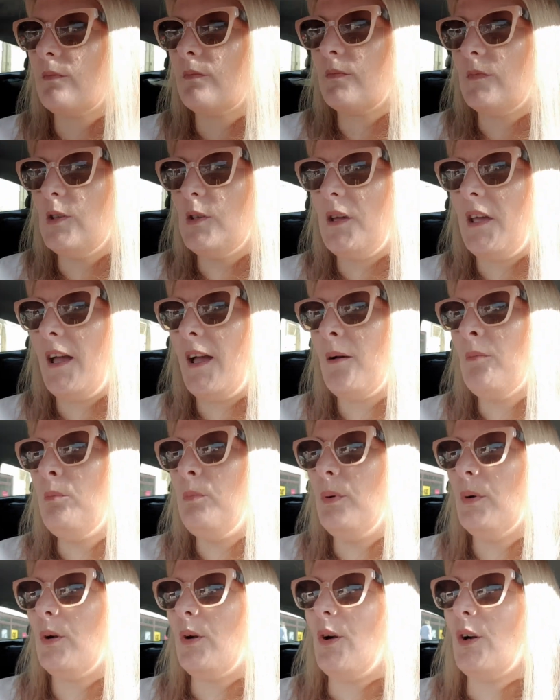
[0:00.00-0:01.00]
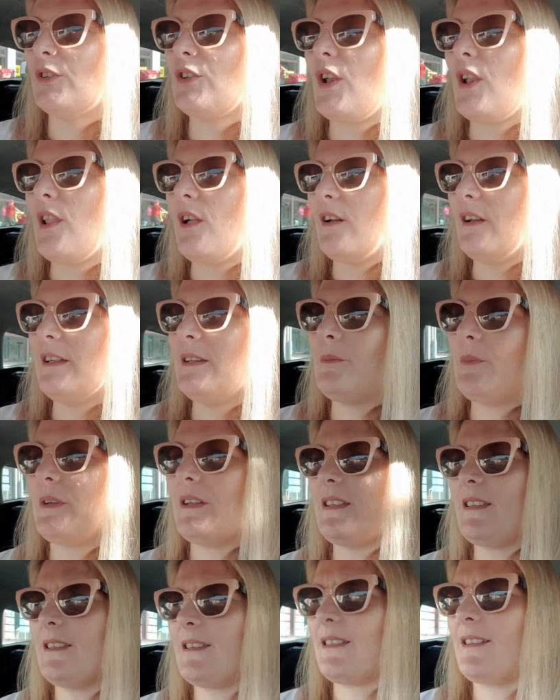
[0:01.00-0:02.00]
You can book online, but
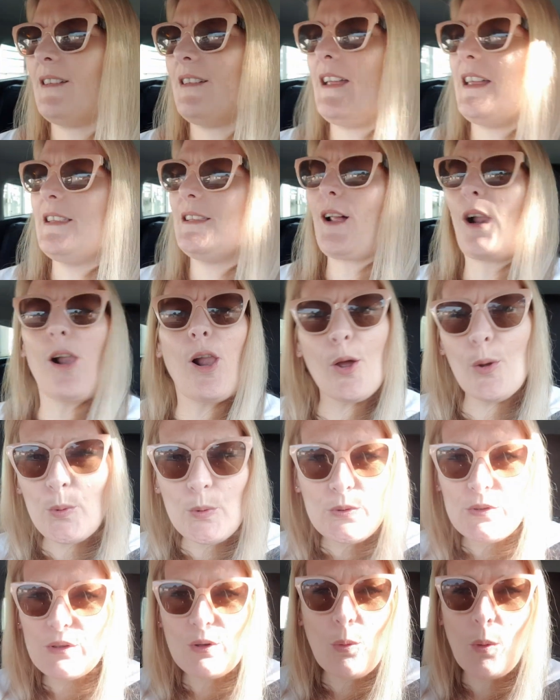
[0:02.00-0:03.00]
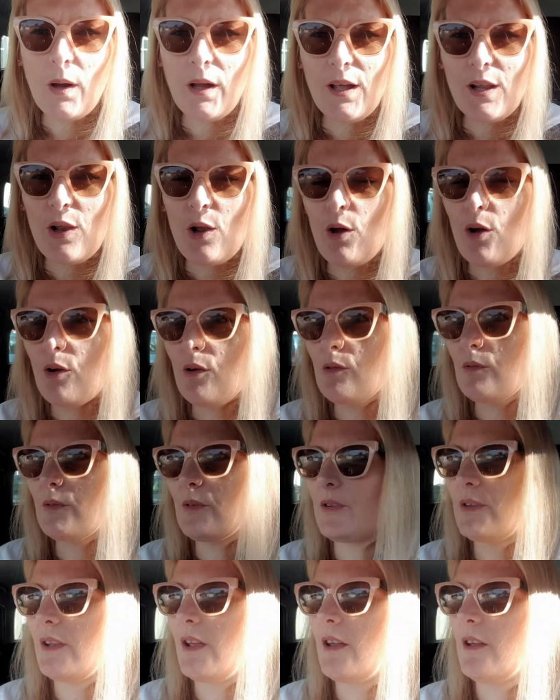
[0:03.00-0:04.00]
it is closed quite a lot,
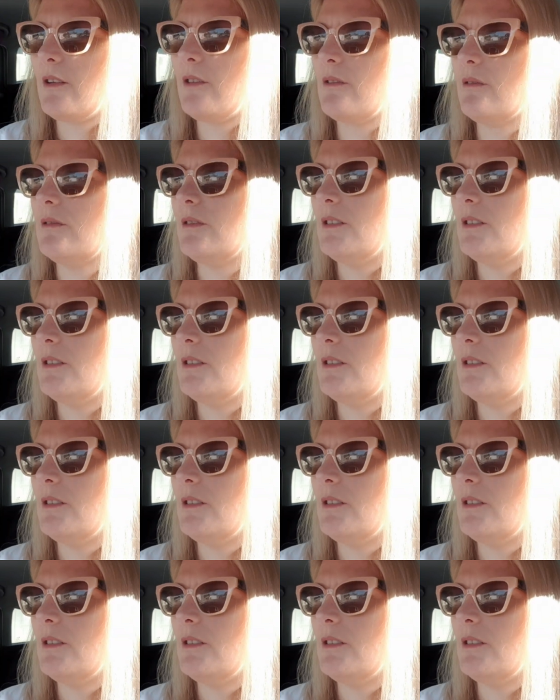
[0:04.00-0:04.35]
so.